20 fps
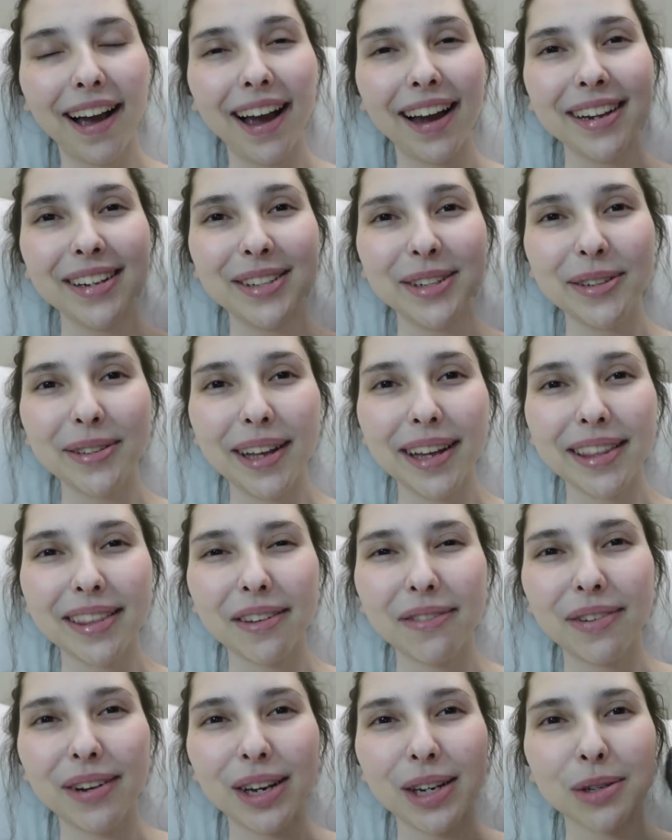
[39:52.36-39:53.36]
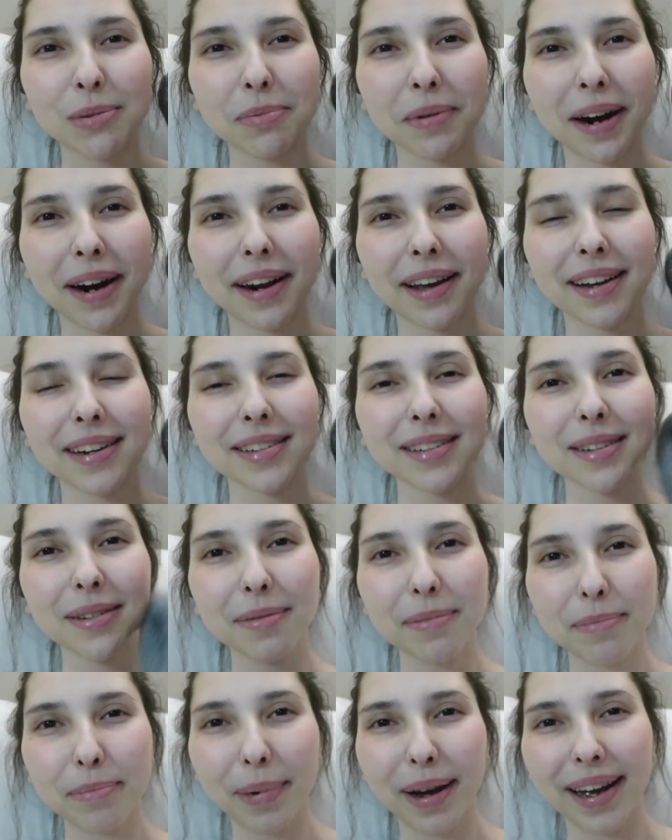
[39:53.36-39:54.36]
I do like the finished product,
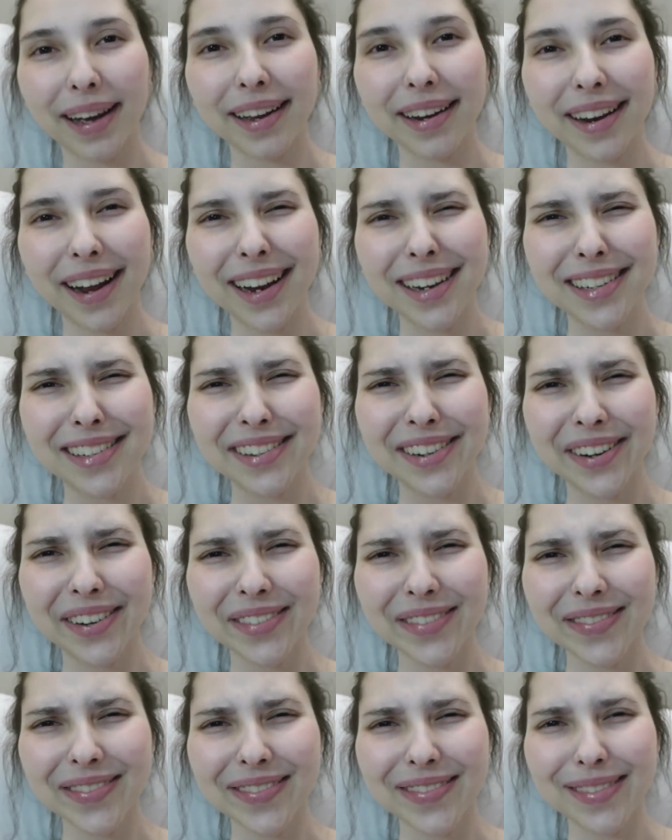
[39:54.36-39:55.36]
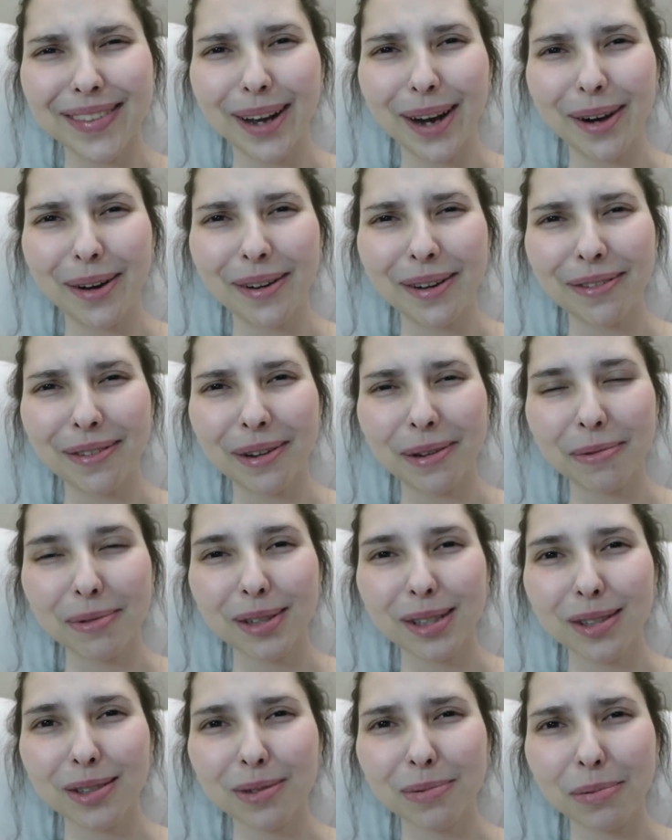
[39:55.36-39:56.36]
but I don't know if it
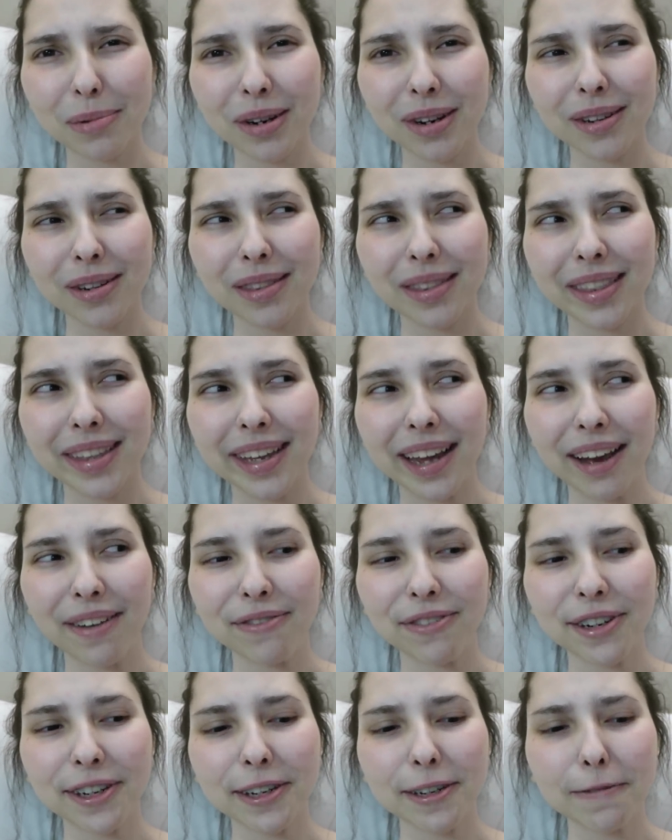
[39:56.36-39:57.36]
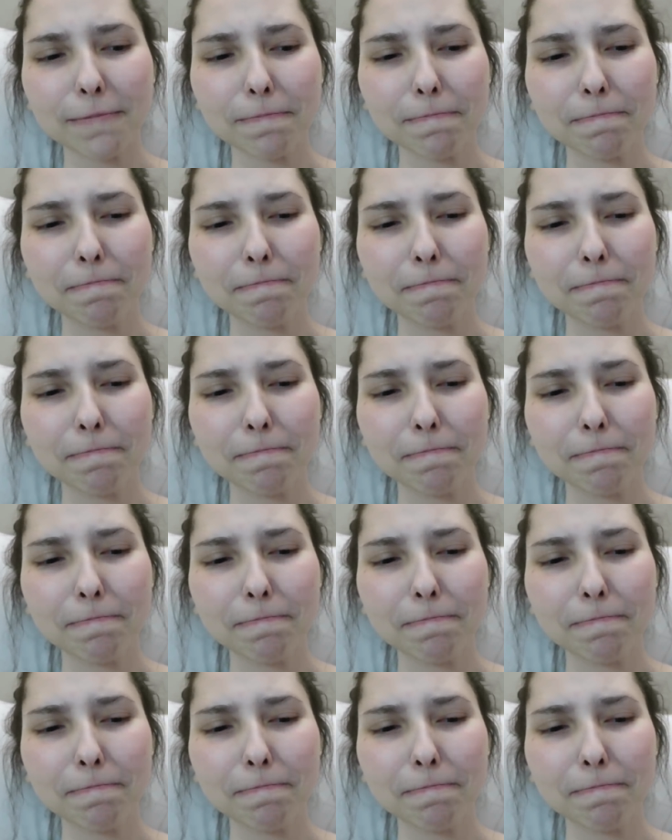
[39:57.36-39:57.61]
was worth the effort.